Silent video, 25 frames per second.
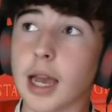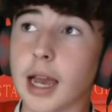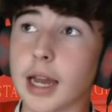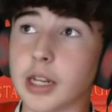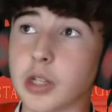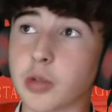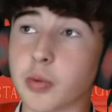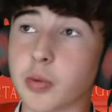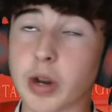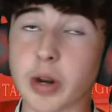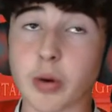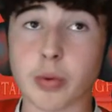
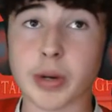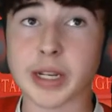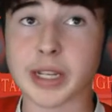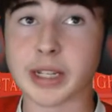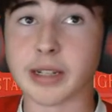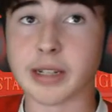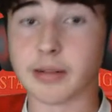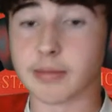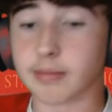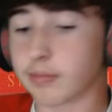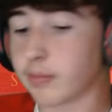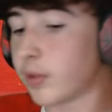he's went to
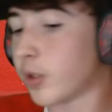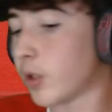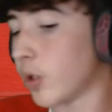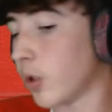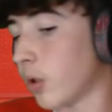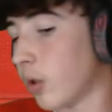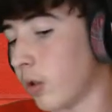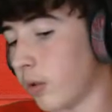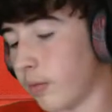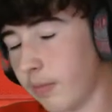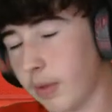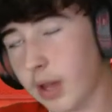Wigan.
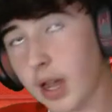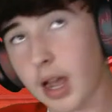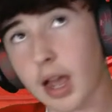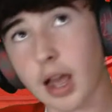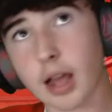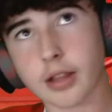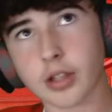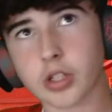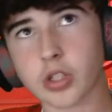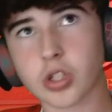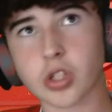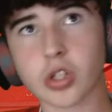So,
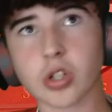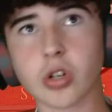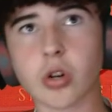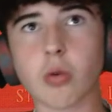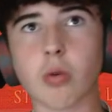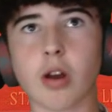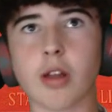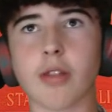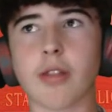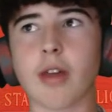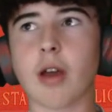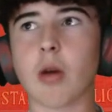do you know
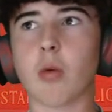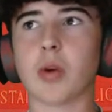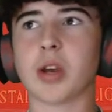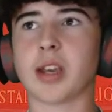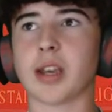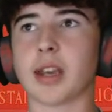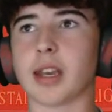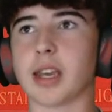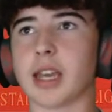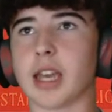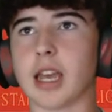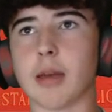what? That
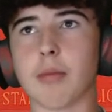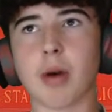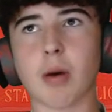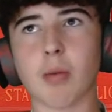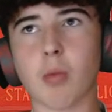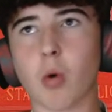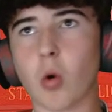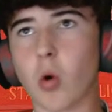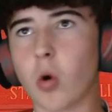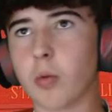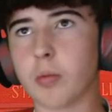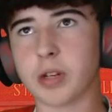Wigan game,
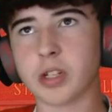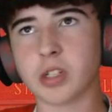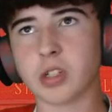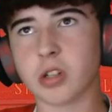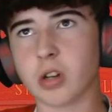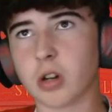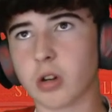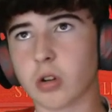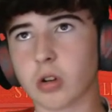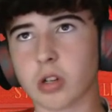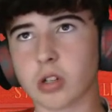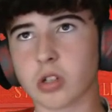I'm hoping he's
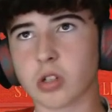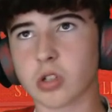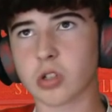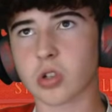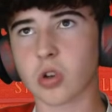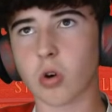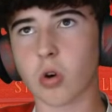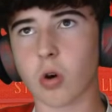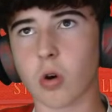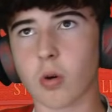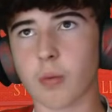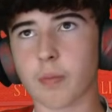not going to
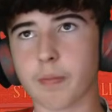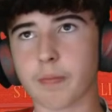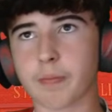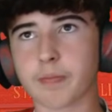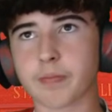score.